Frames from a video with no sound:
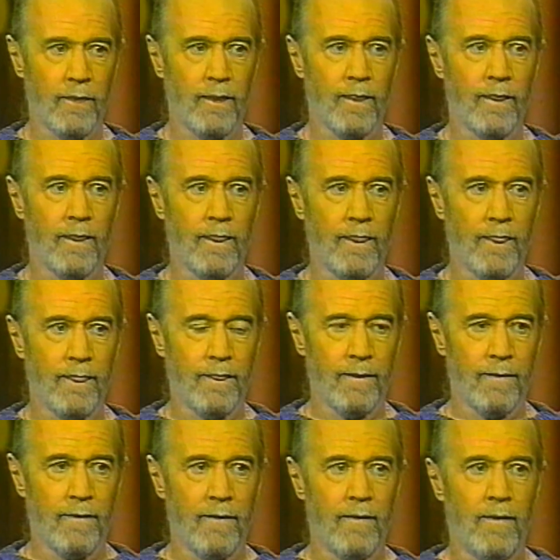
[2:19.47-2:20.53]
raised by the
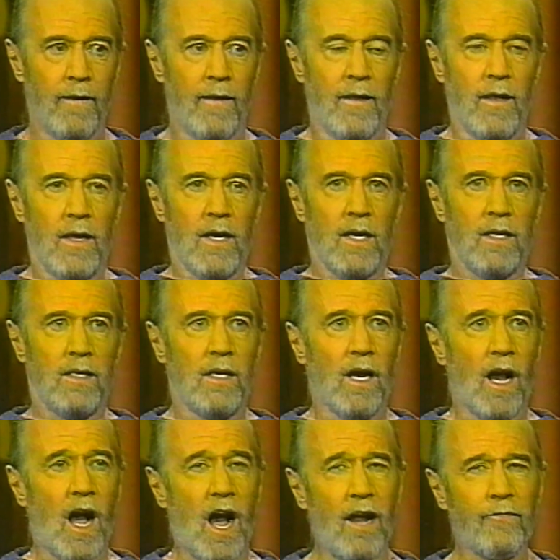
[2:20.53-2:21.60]
radio.
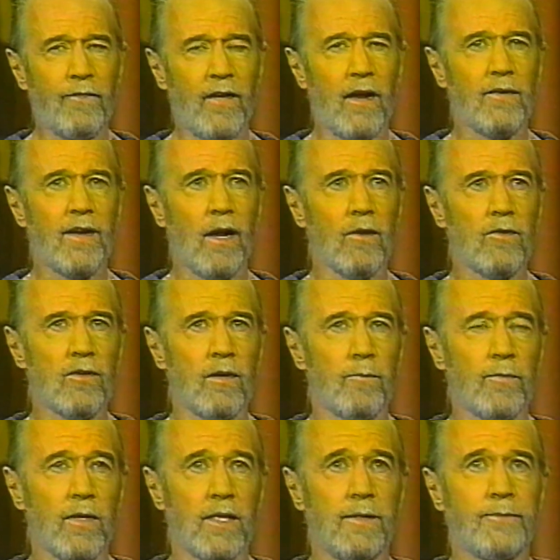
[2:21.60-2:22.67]
Yeah, I found out
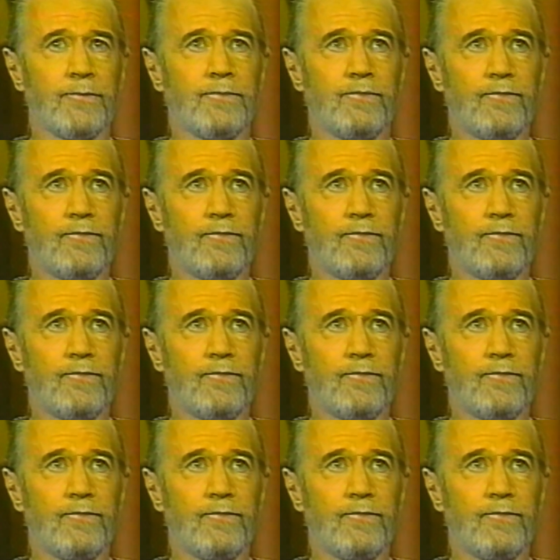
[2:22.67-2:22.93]
something